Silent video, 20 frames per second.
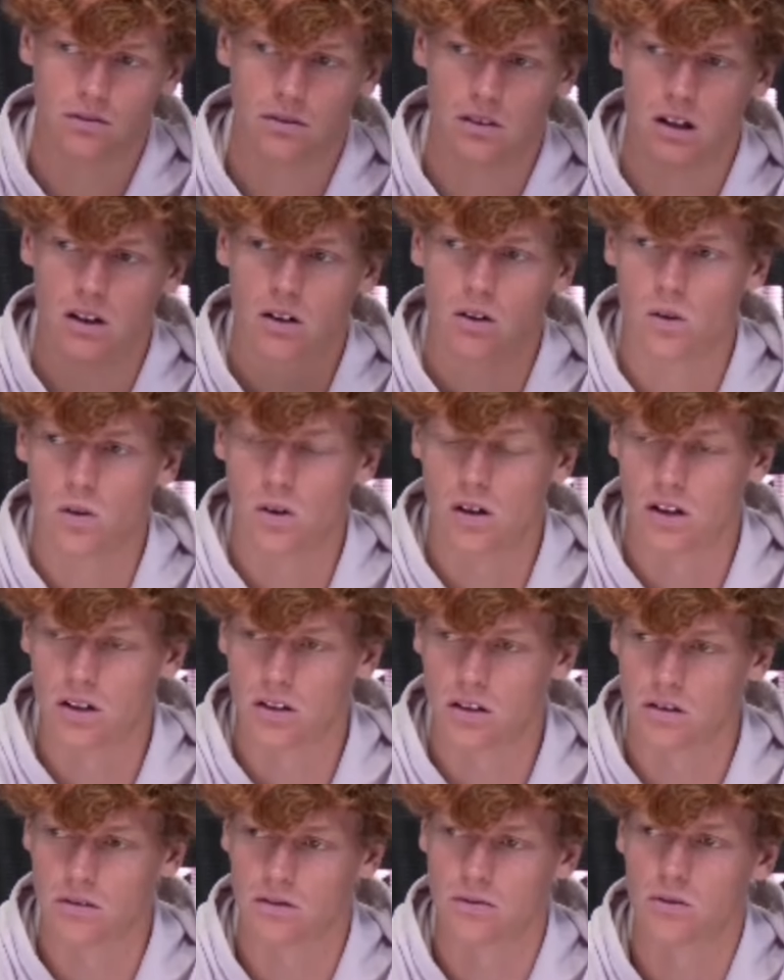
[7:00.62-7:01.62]
a whole
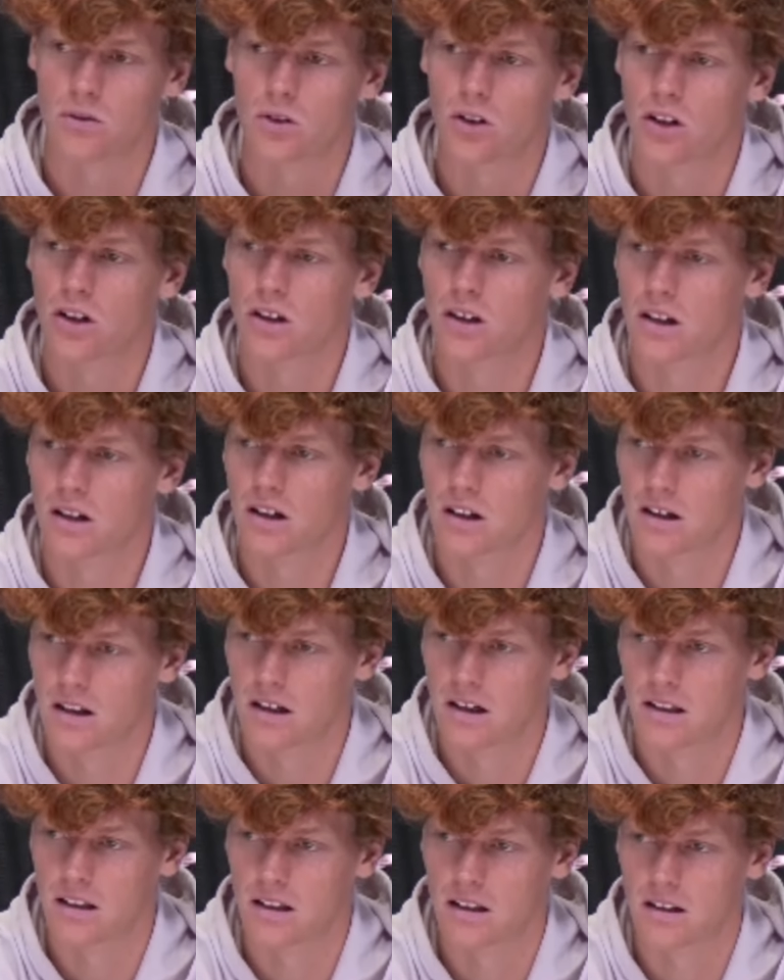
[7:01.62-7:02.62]
year of work
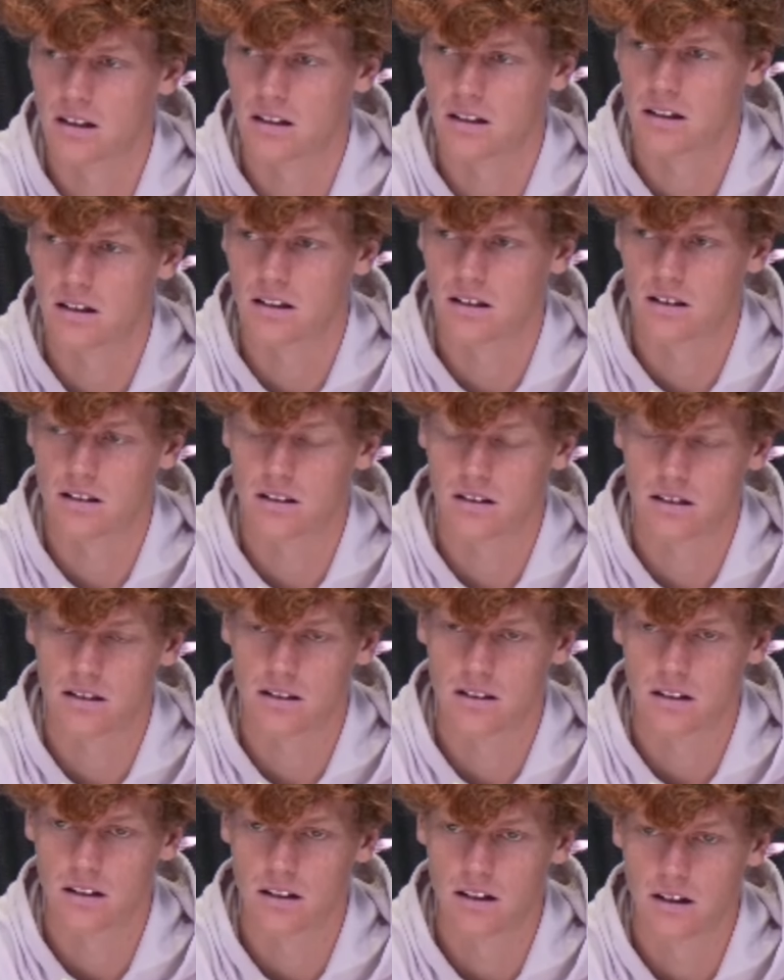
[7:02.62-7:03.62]
and
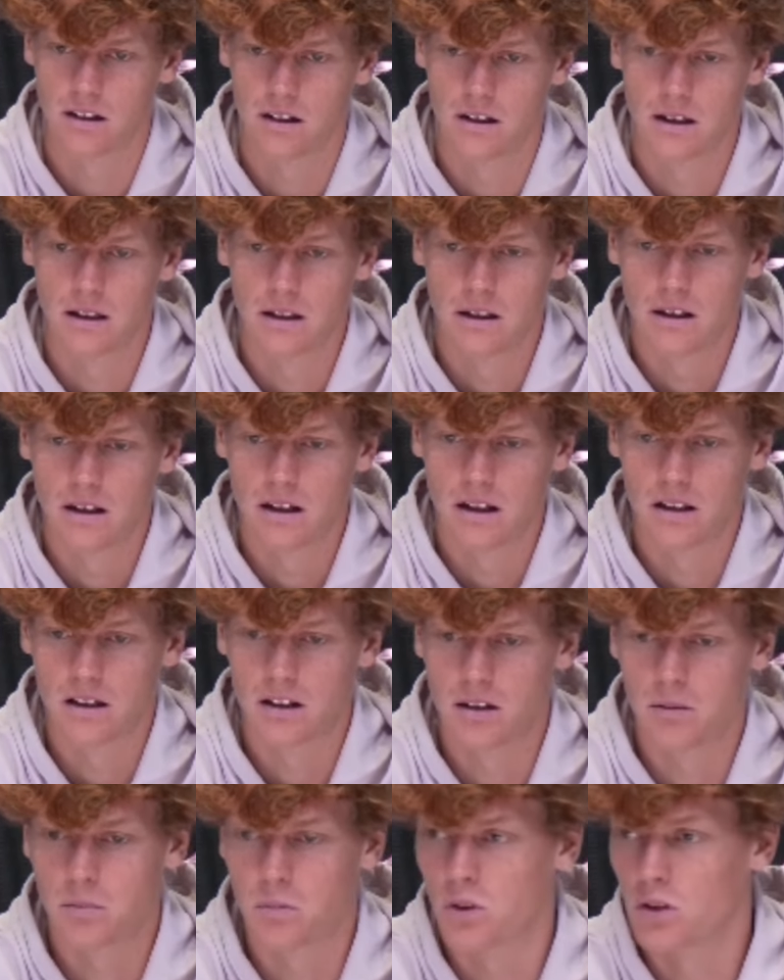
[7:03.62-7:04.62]

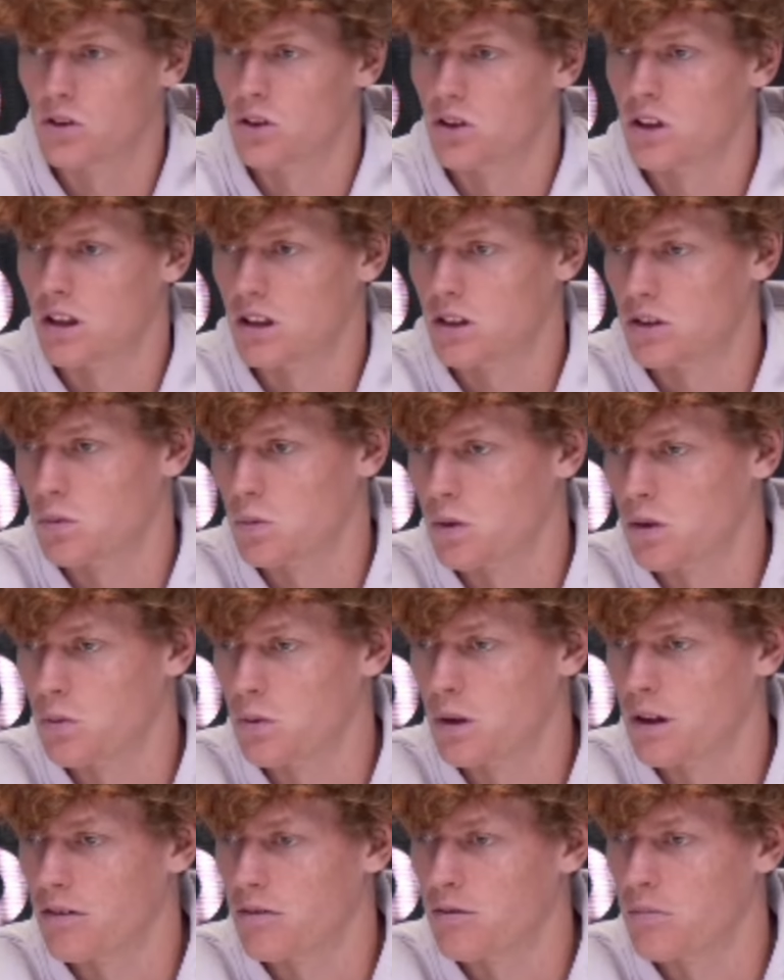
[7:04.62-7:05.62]
the process what
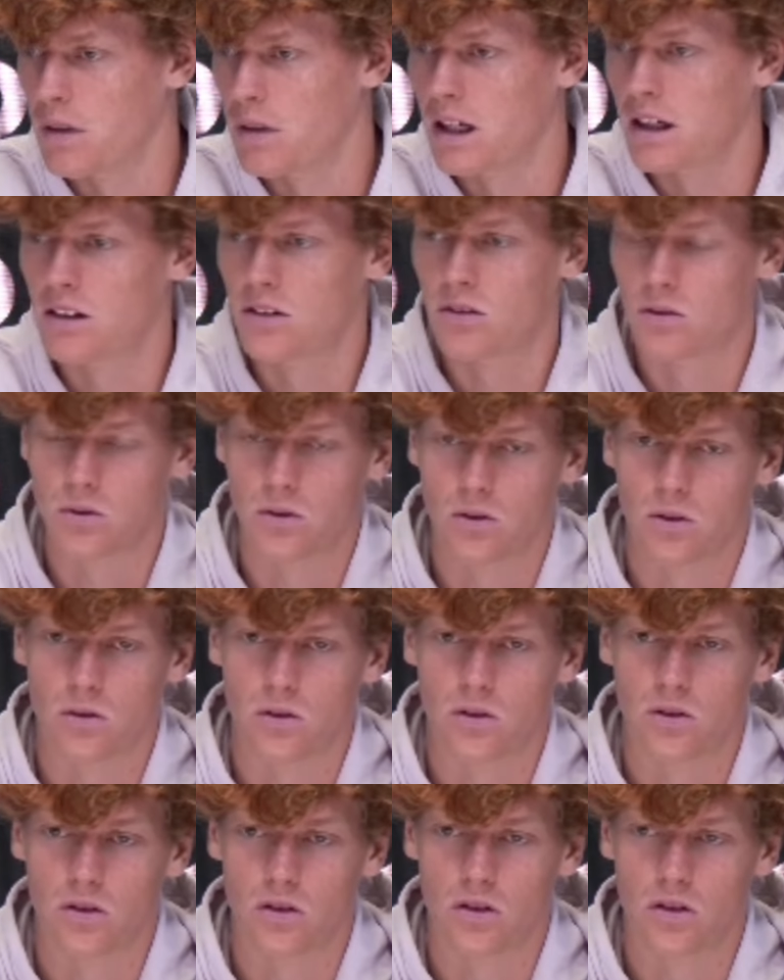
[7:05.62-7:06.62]
we have made
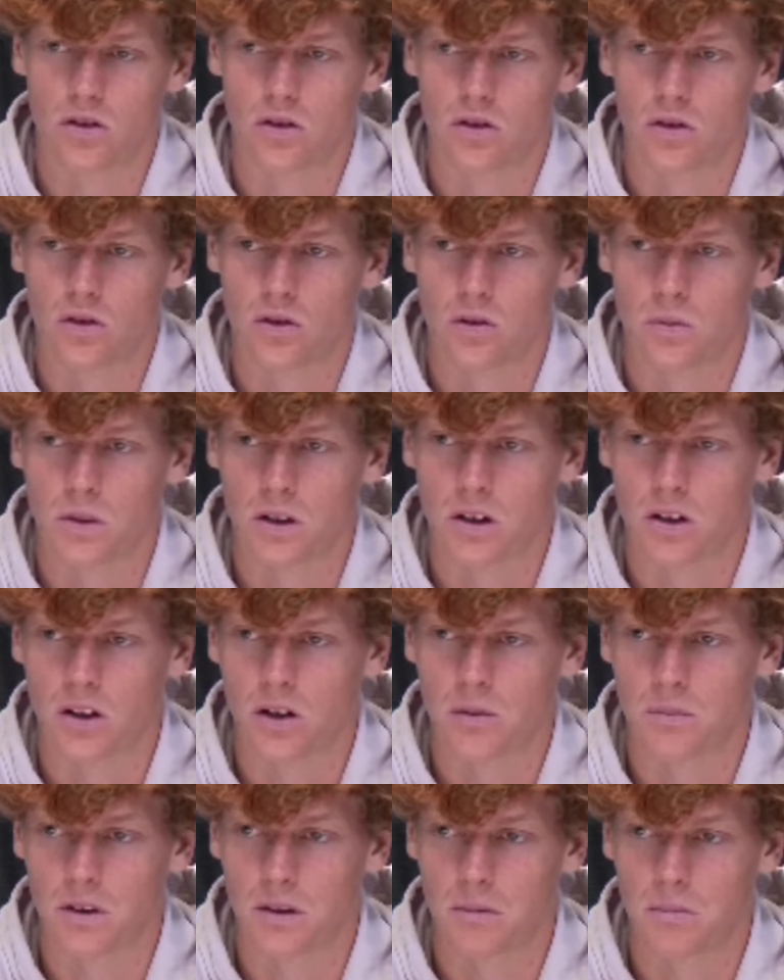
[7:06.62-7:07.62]
to
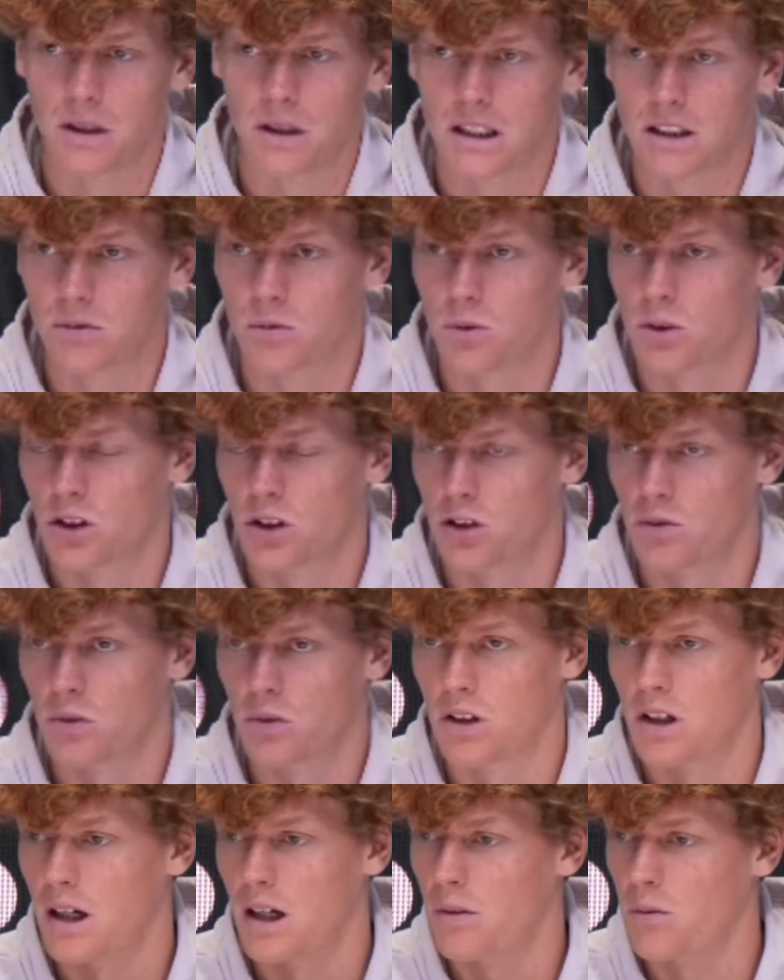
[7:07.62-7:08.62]
become the best version
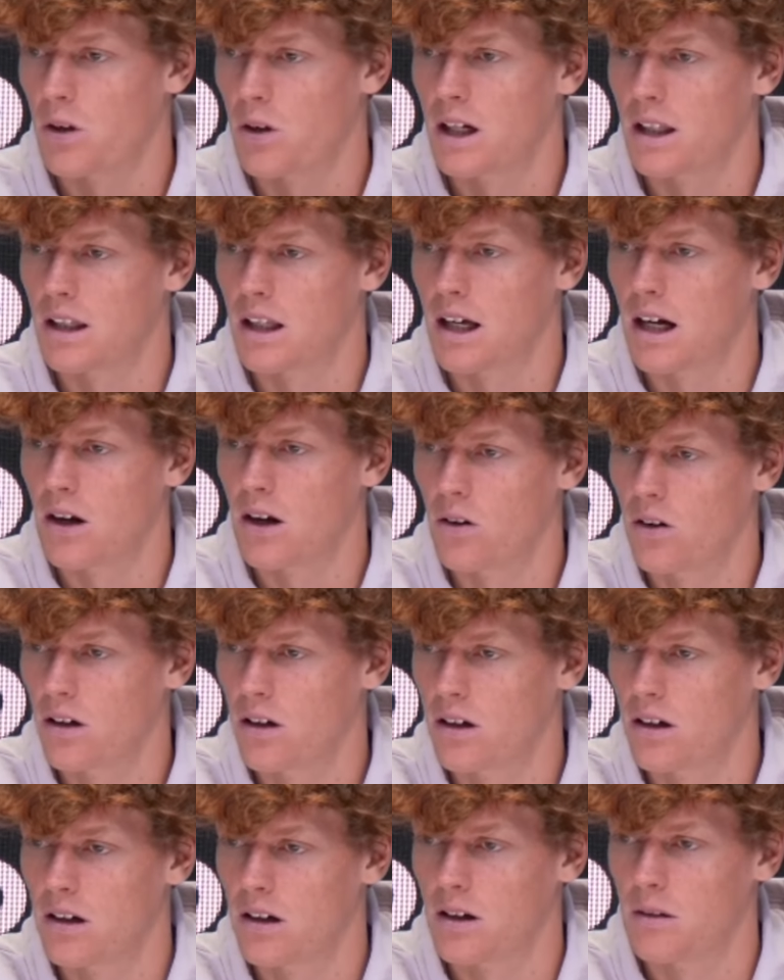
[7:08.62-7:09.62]
what I am right now.
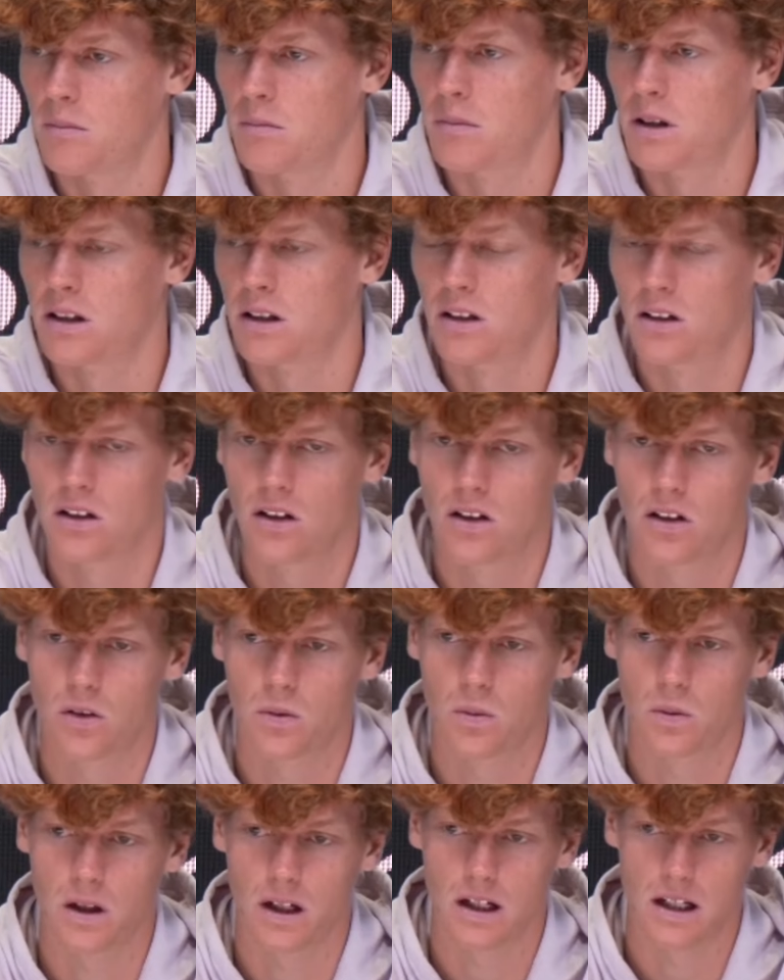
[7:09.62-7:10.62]
But in the other
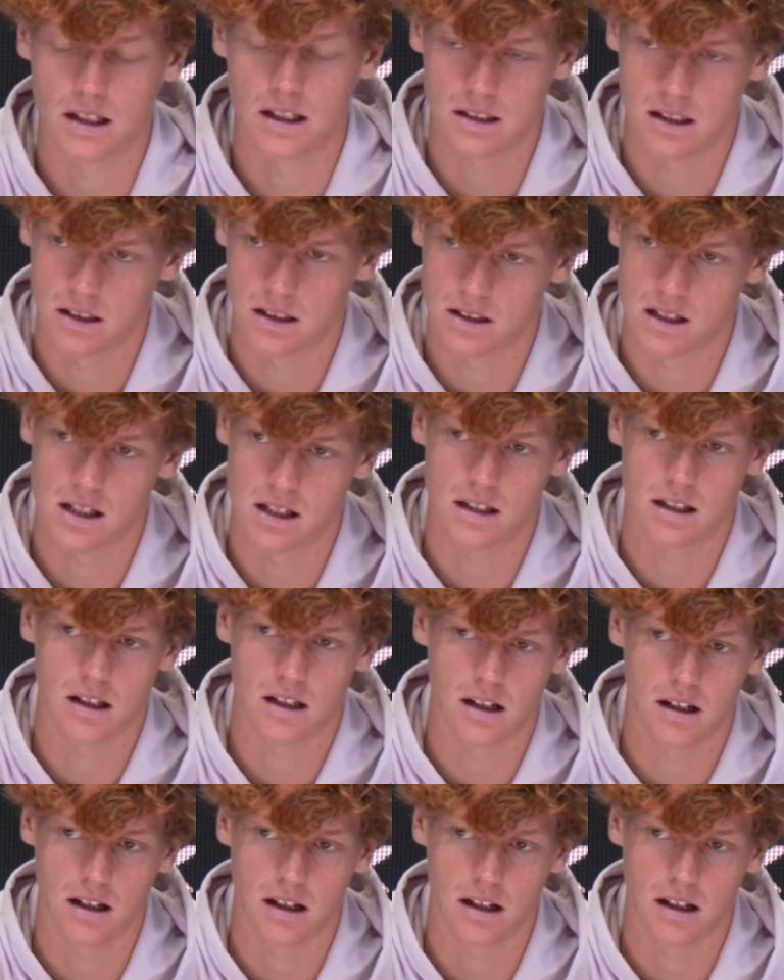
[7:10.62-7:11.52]
way, as I said,